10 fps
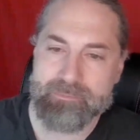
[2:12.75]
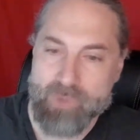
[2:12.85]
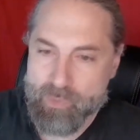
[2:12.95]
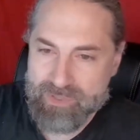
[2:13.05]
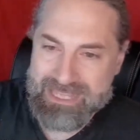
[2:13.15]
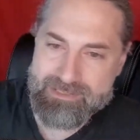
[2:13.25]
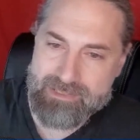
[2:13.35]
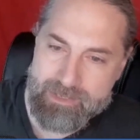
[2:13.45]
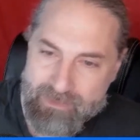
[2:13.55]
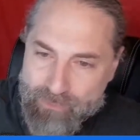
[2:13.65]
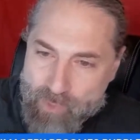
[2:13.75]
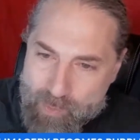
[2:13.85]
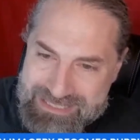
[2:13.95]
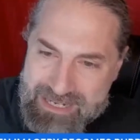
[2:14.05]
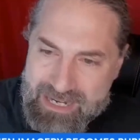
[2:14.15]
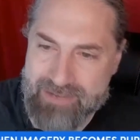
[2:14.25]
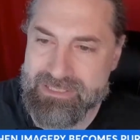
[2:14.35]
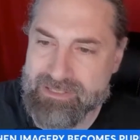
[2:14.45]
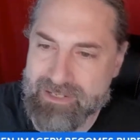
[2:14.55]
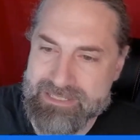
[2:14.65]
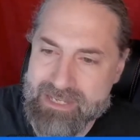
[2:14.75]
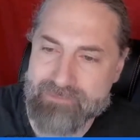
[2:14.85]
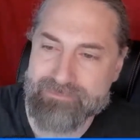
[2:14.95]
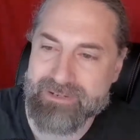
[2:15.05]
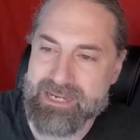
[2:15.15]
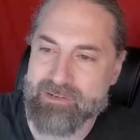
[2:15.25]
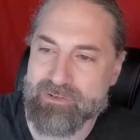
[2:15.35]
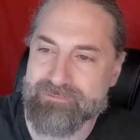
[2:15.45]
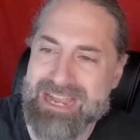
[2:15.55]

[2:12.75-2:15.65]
But with that said, before we dive into identifying and